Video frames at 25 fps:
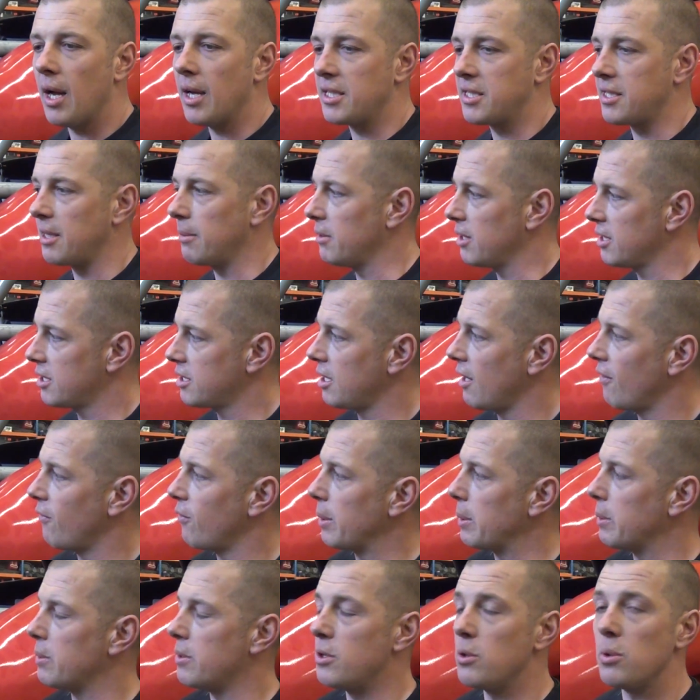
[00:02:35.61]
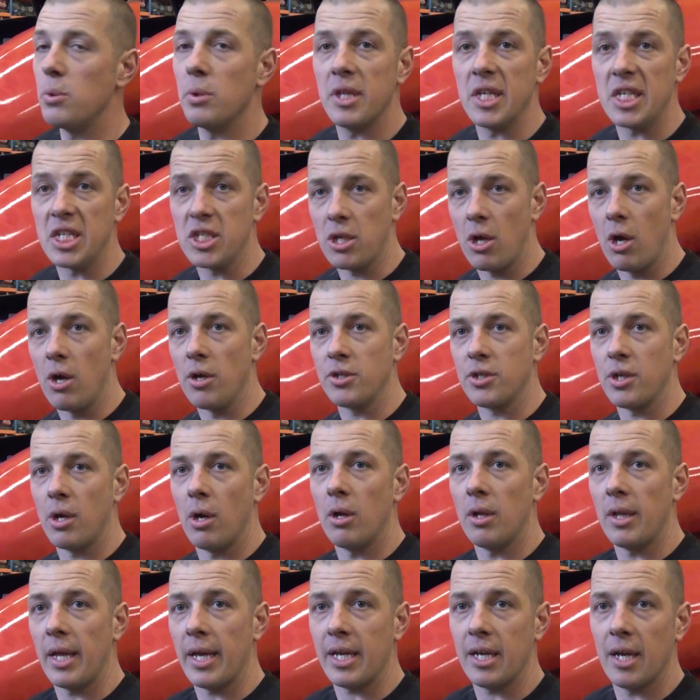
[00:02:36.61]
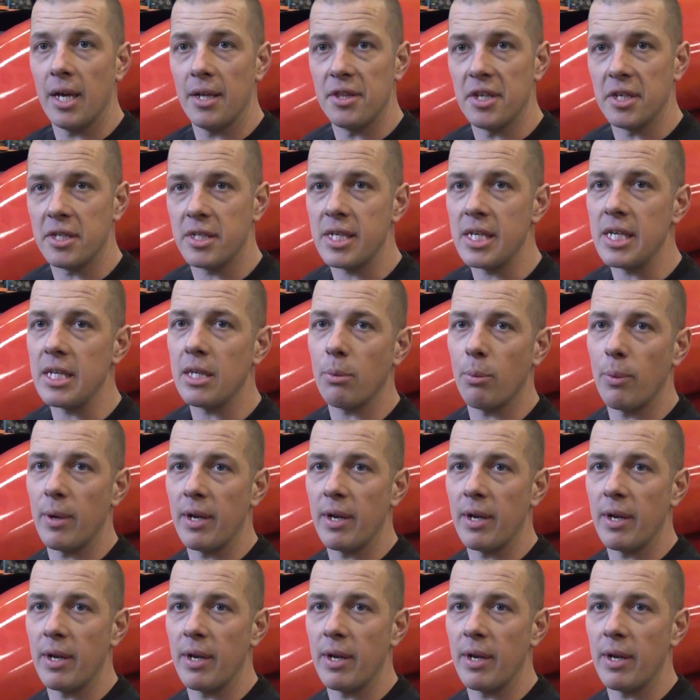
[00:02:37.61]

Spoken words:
Some of the stuff we would do with a sawzall, like cutting the teeth,